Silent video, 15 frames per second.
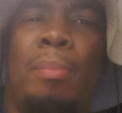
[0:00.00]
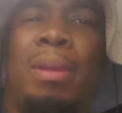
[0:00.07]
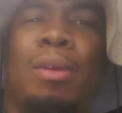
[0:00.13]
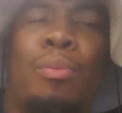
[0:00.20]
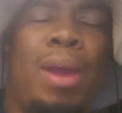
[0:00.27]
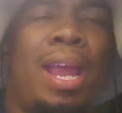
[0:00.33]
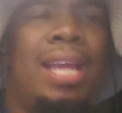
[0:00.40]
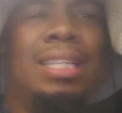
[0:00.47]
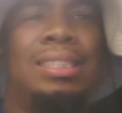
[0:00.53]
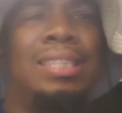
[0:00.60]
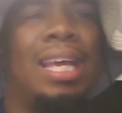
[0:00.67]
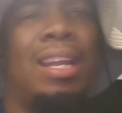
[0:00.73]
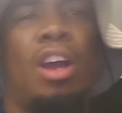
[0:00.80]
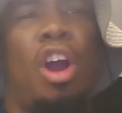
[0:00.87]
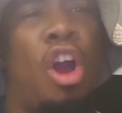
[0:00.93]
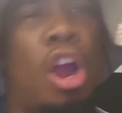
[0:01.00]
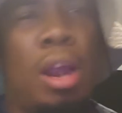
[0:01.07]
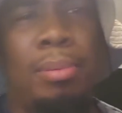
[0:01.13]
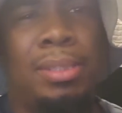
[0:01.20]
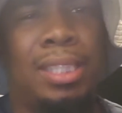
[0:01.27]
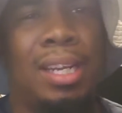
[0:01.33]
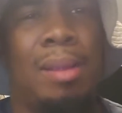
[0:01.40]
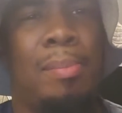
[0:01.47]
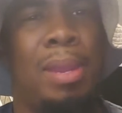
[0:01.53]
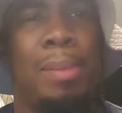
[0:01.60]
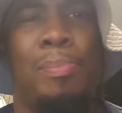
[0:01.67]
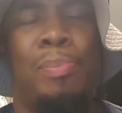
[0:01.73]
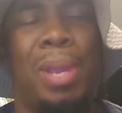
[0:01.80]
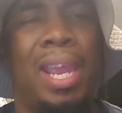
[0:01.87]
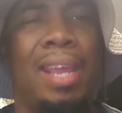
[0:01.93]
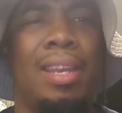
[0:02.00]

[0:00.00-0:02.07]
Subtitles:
in ways that an arm shouldn't be bent.